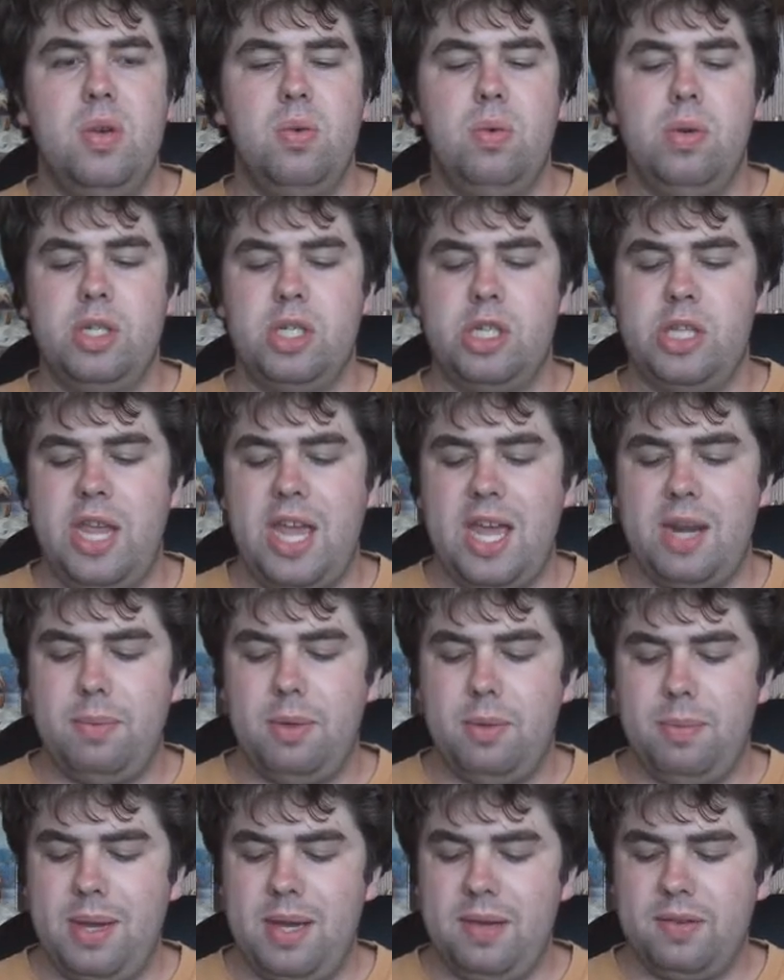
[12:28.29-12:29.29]
which the
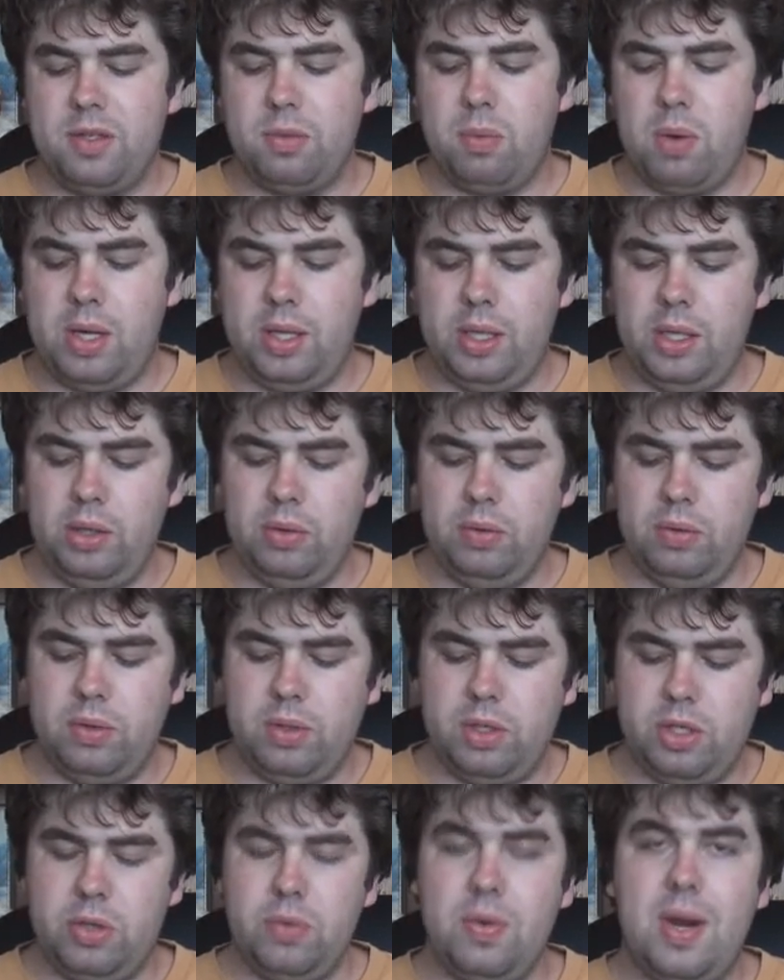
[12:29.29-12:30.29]
animal may have
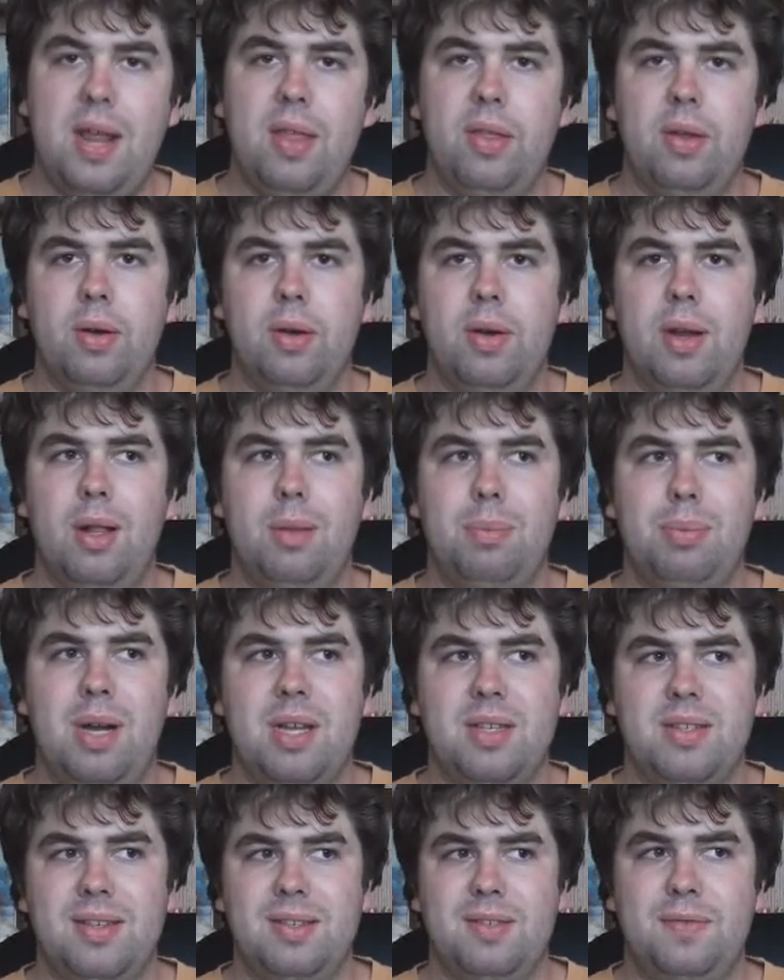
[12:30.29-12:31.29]
swallowed to either help
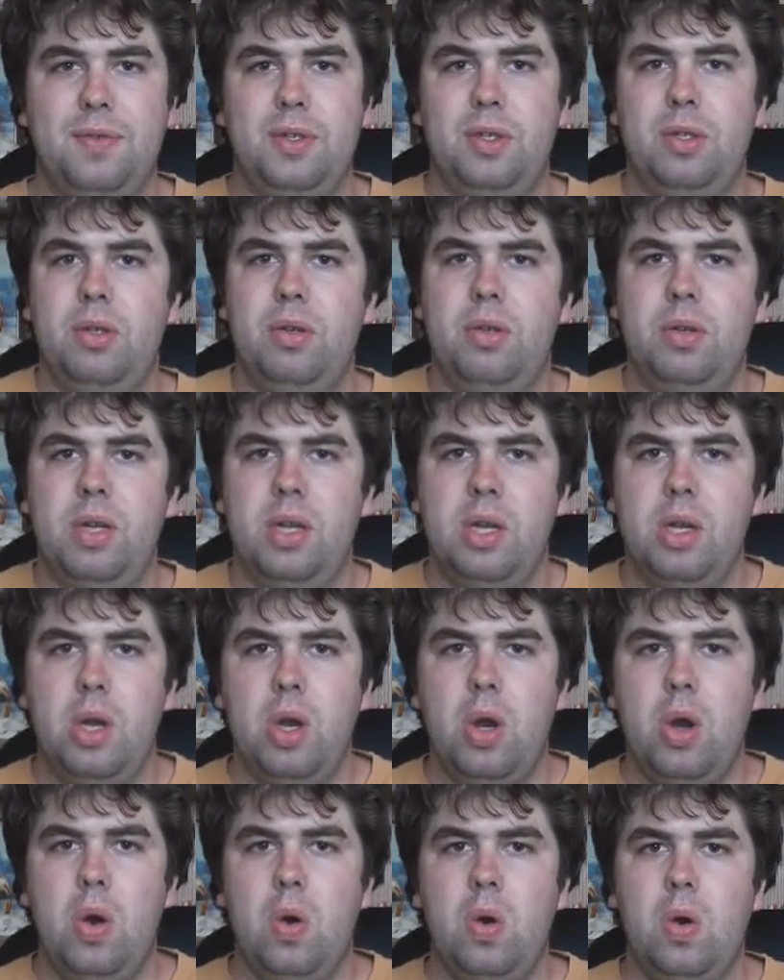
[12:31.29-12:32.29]
process food
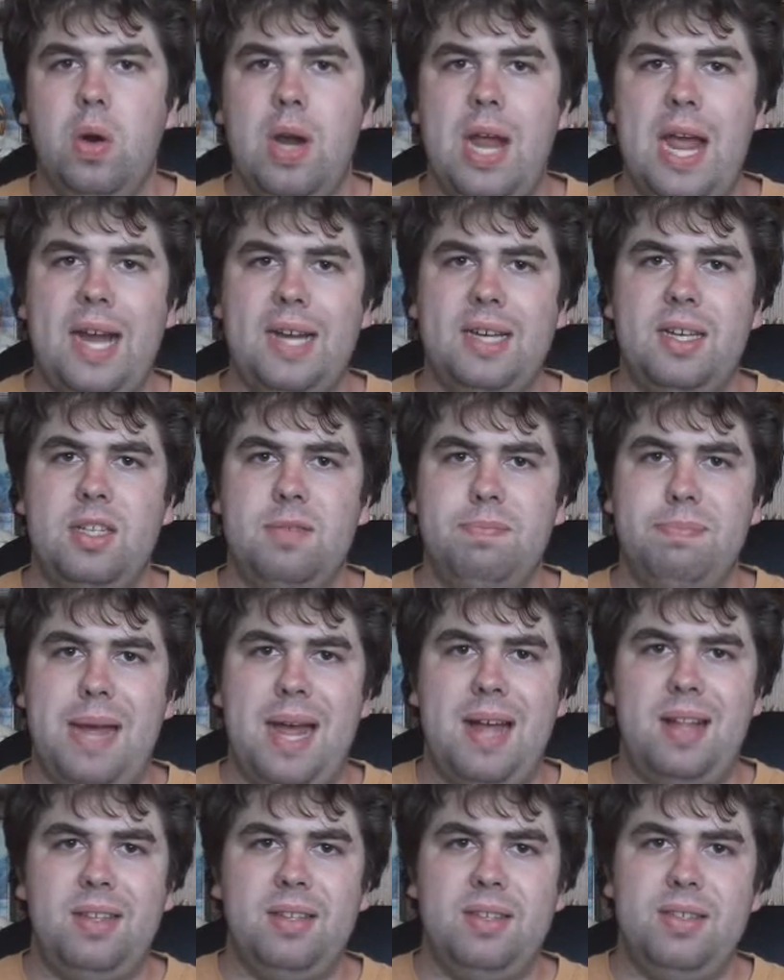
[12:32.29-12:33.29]
or act as
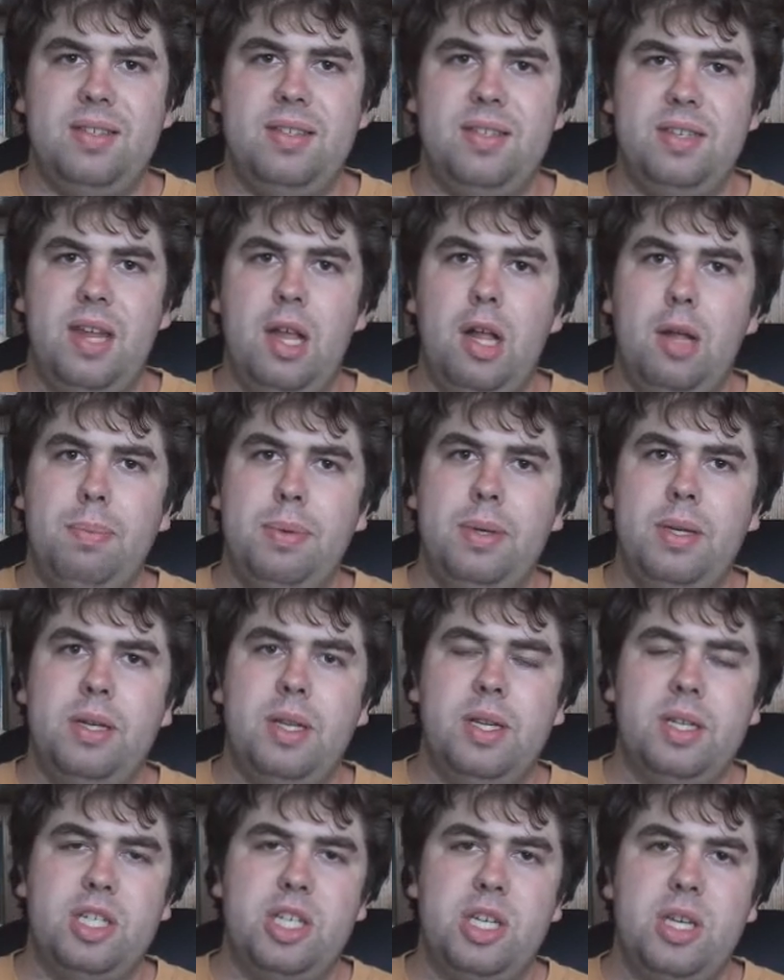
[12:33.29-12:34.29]
ballasts to help
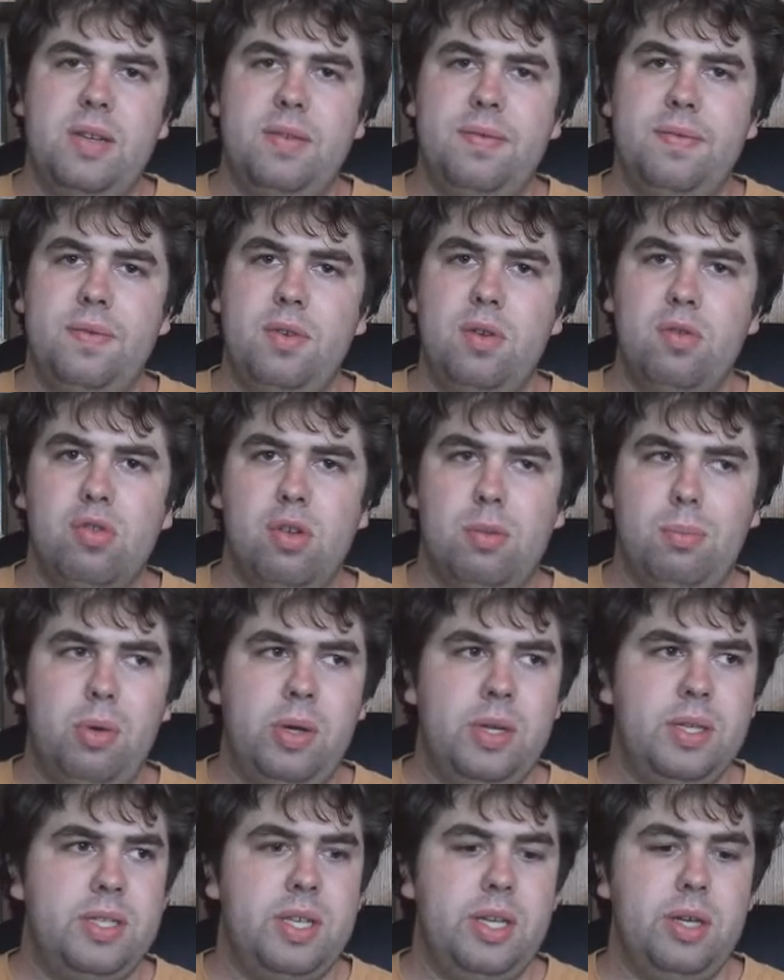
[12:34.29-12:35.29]
it achieve neutral
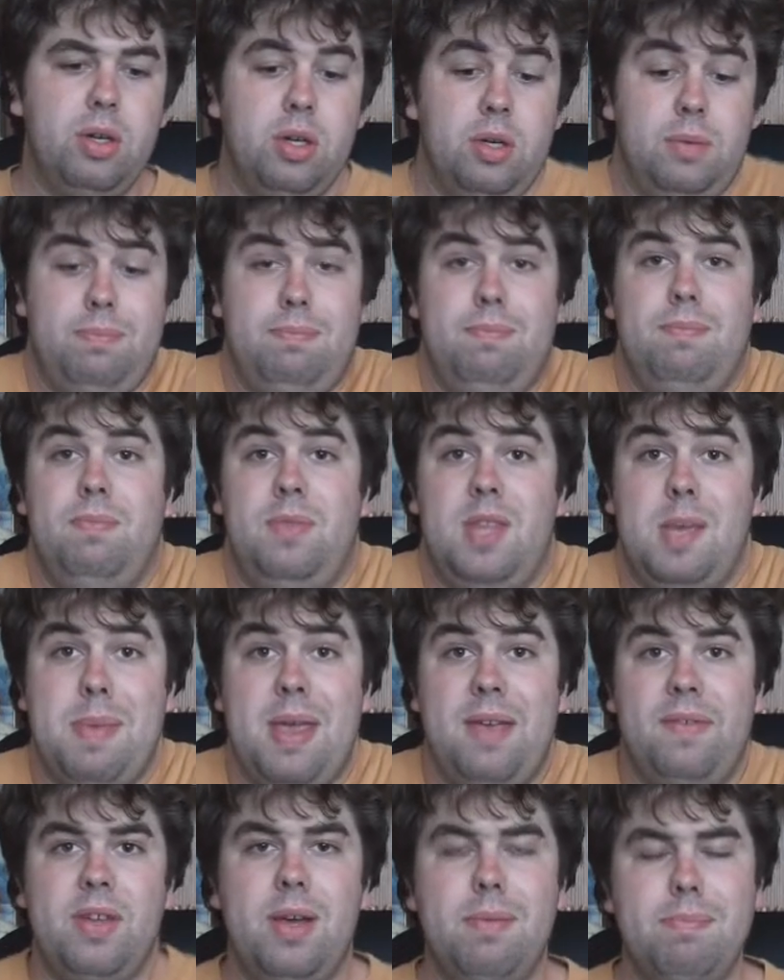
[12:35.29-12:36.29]
buoyancy, or they
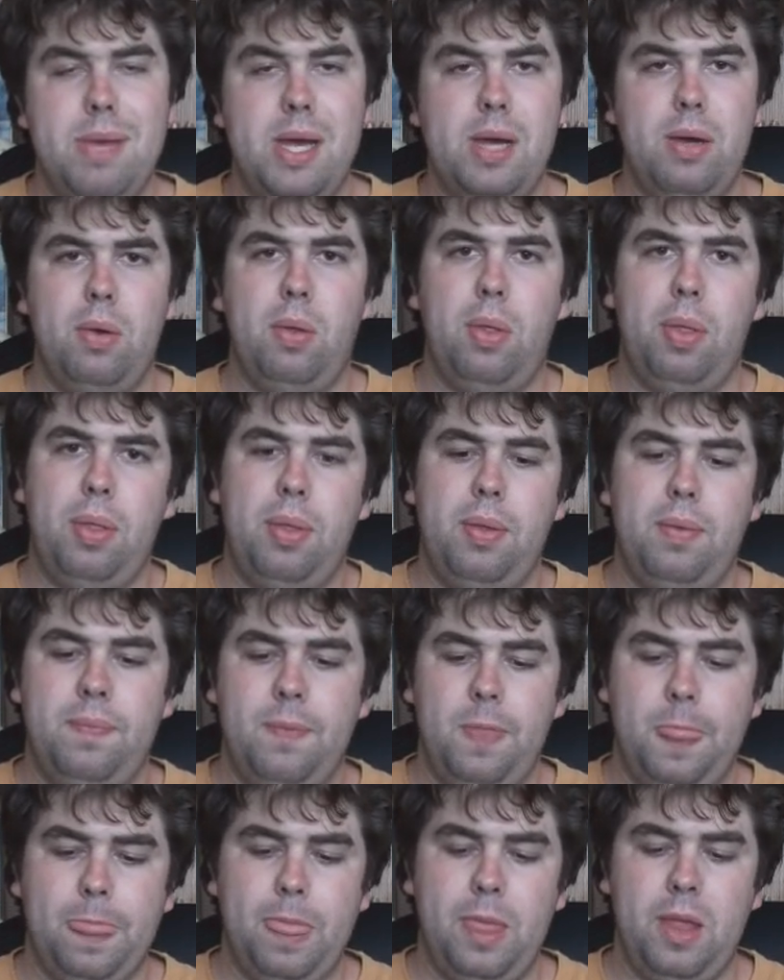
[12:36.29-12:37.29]
may have done both.
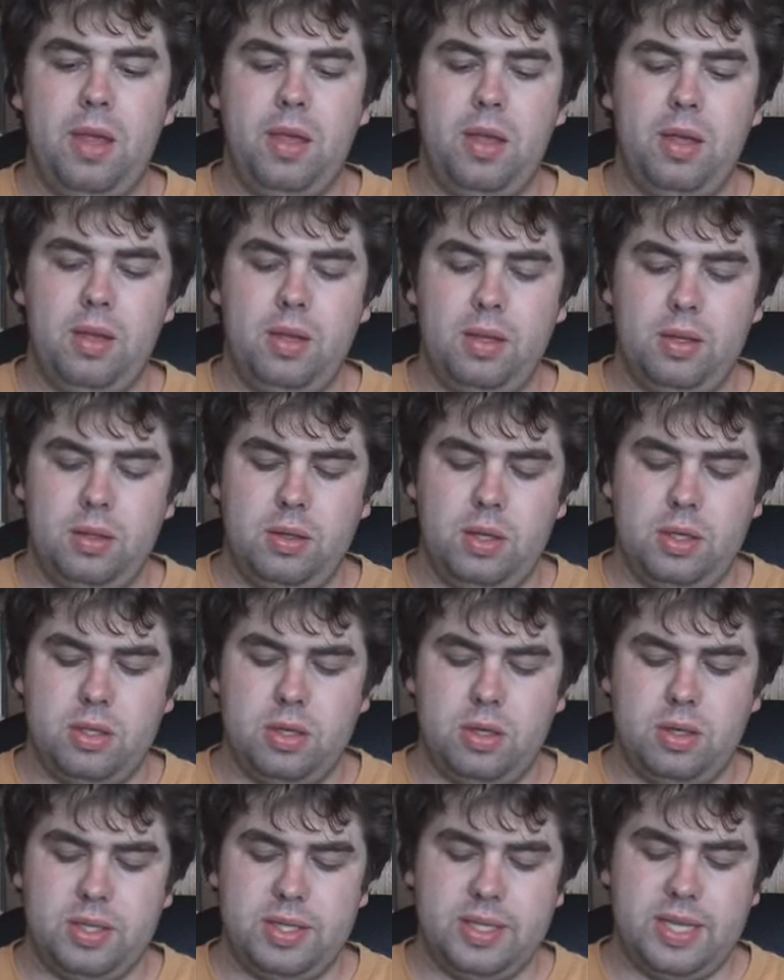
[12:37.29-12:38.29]
It's
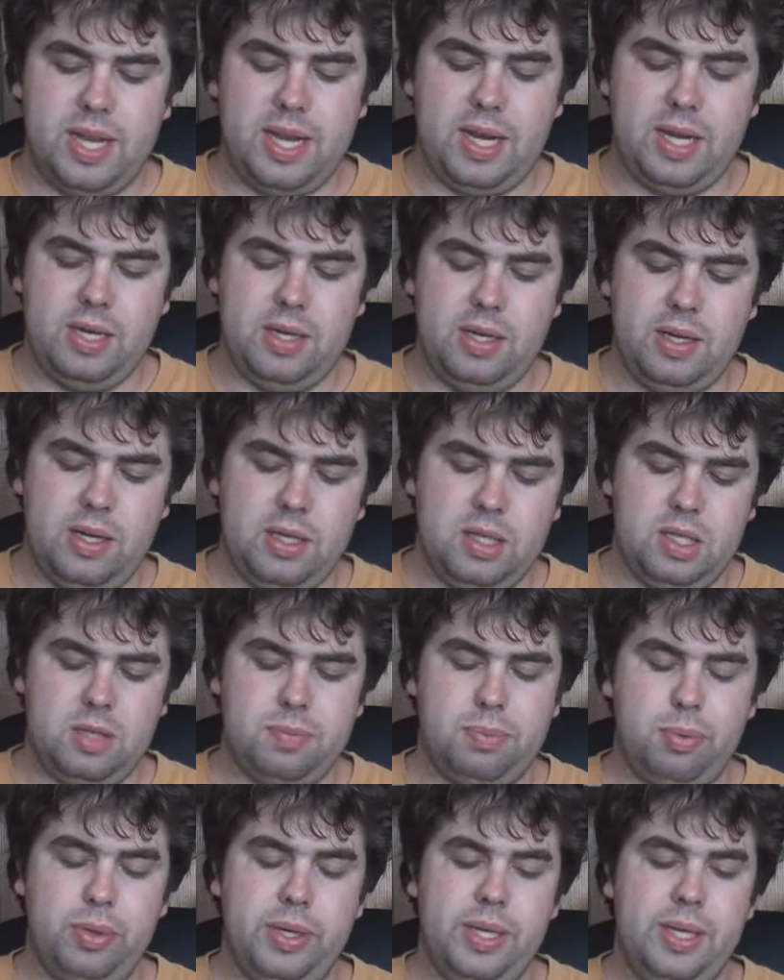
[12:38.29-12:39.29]
hard to say at
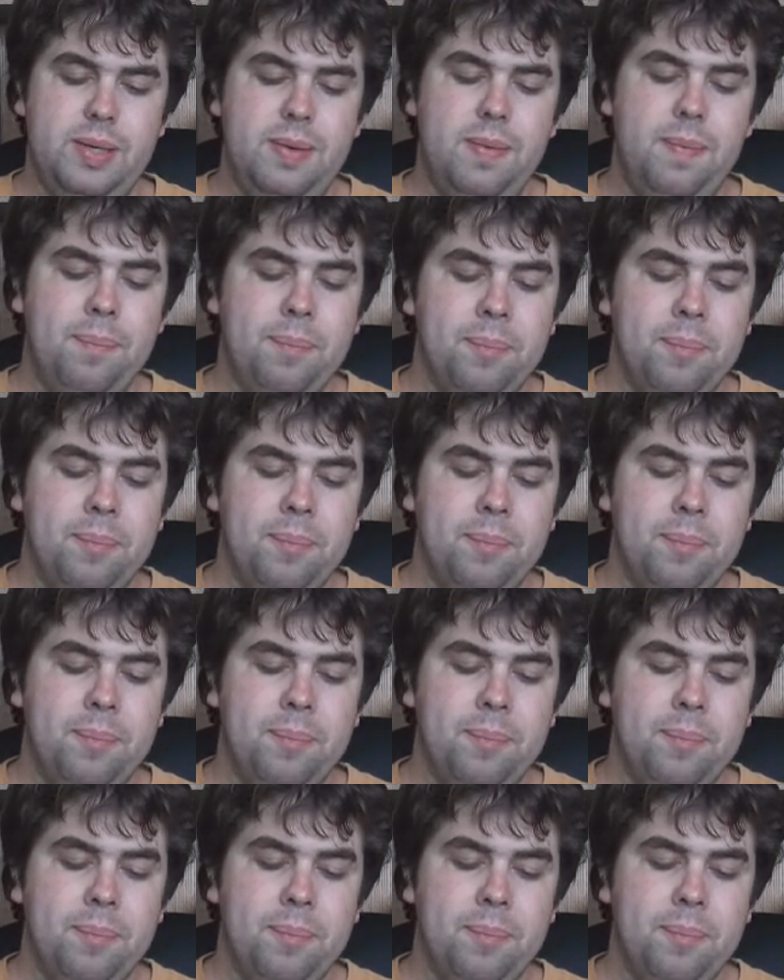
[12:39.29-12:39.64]
this point.